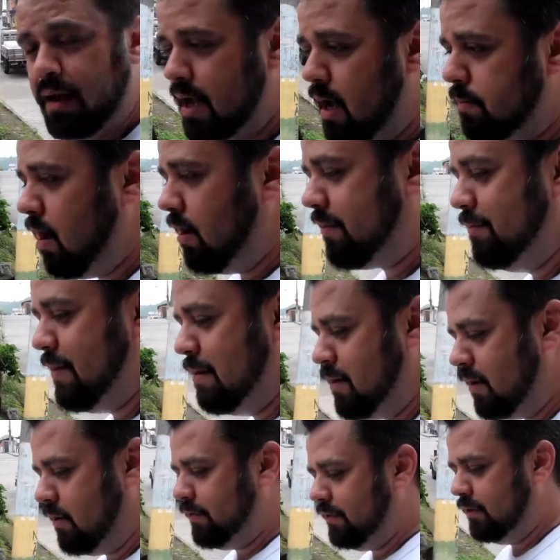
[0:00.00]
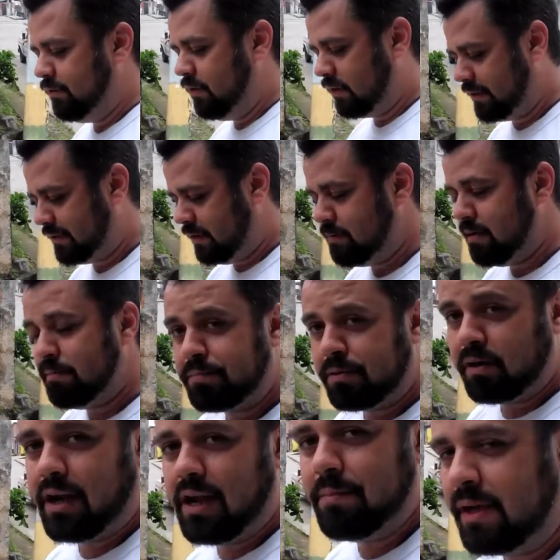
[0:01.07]
and I'm not a member of the advocacy team. I'm
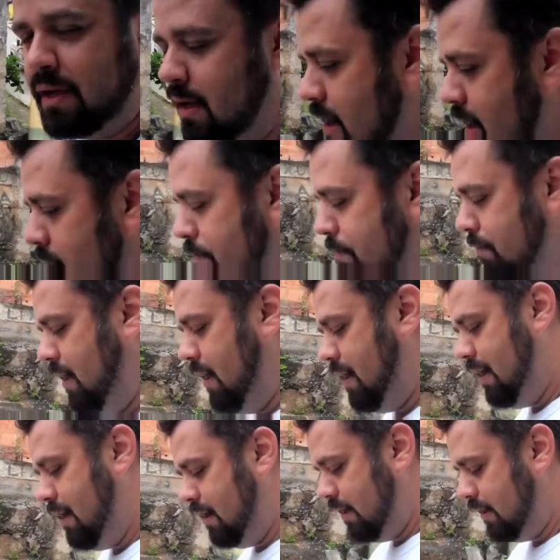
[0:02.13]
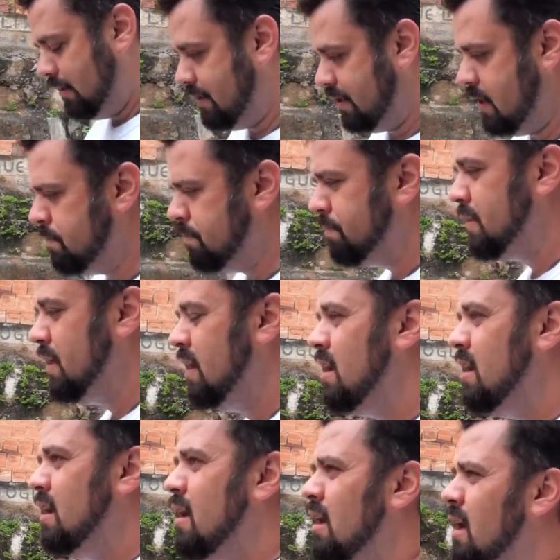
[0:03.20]
programming team.
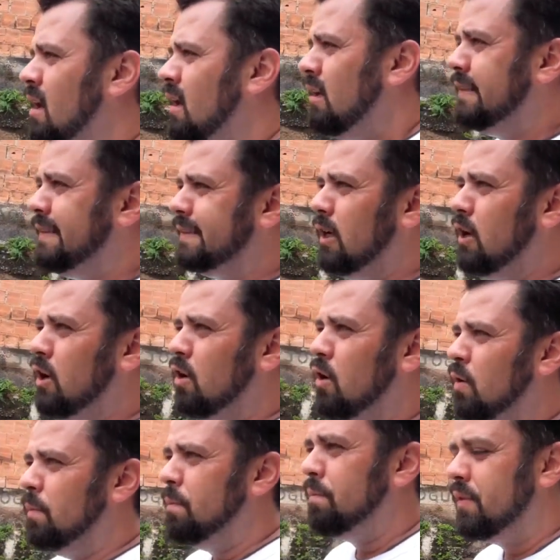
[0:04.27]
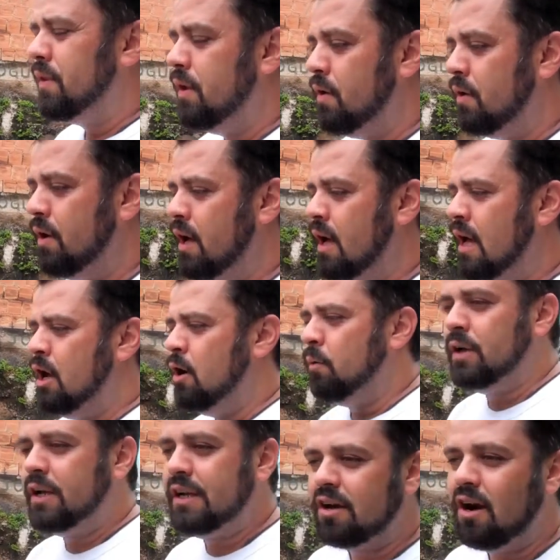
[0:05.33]
So we